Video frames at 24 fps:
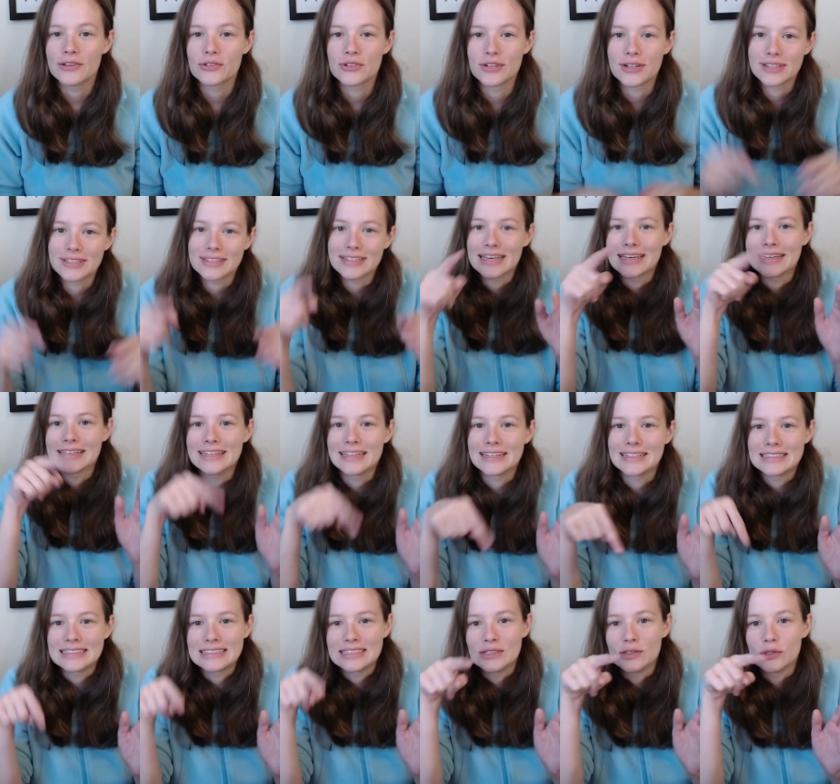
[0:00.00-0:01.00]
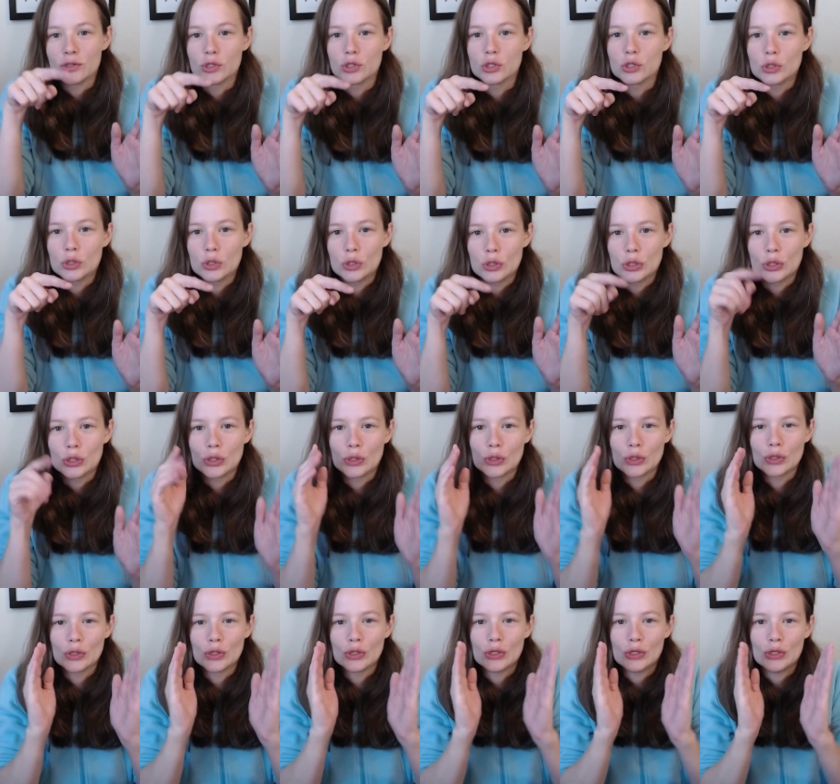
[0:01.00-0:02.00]
and it's like a nice little
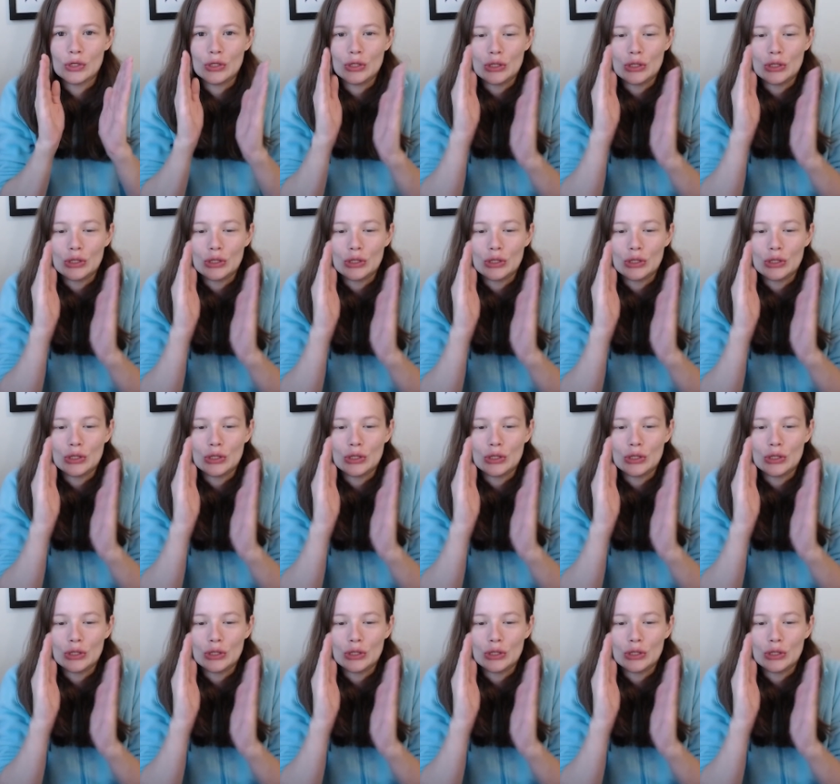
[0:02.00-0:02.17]
circular,